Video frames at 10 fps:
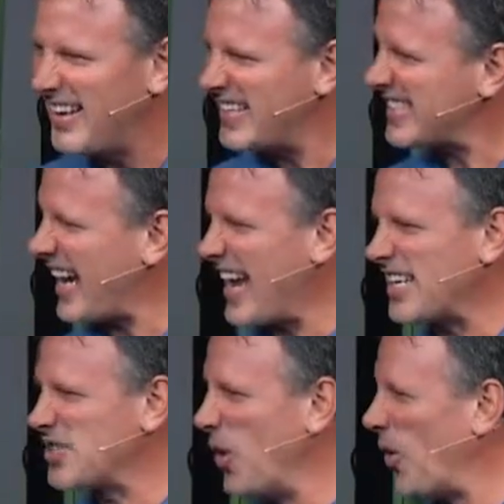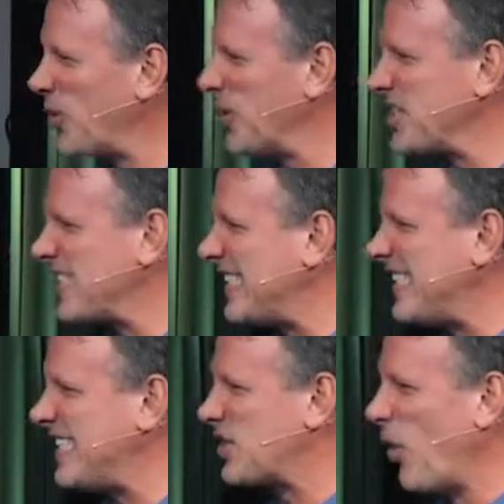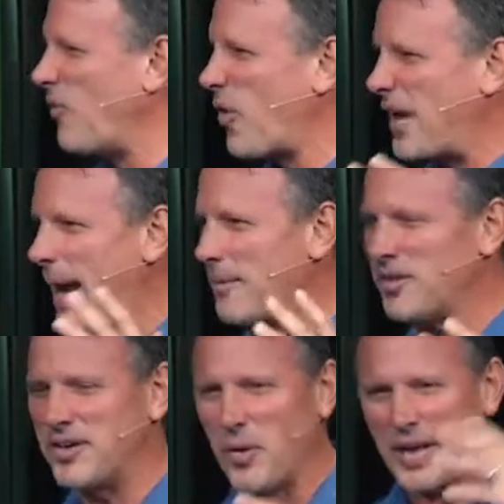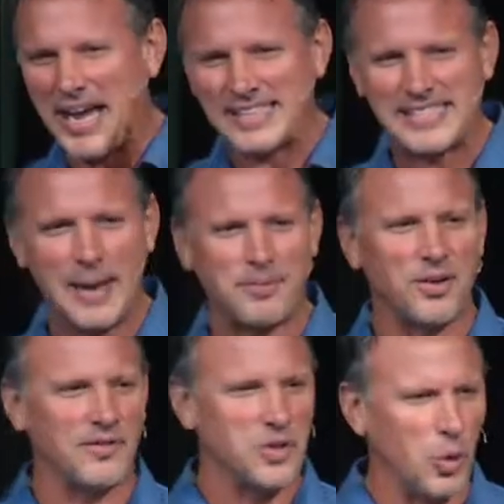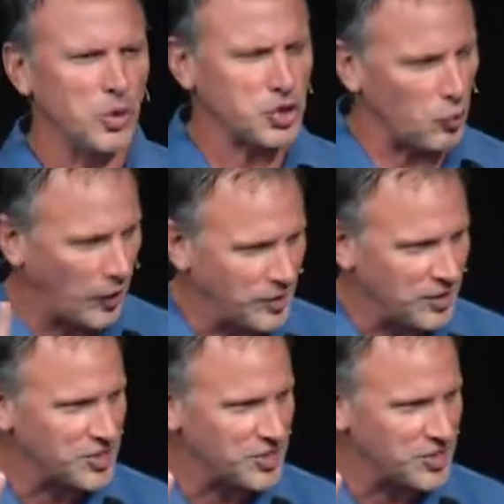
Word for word: This guy has no Christianese, no vocabulary, no concept of, you know, what's the right thing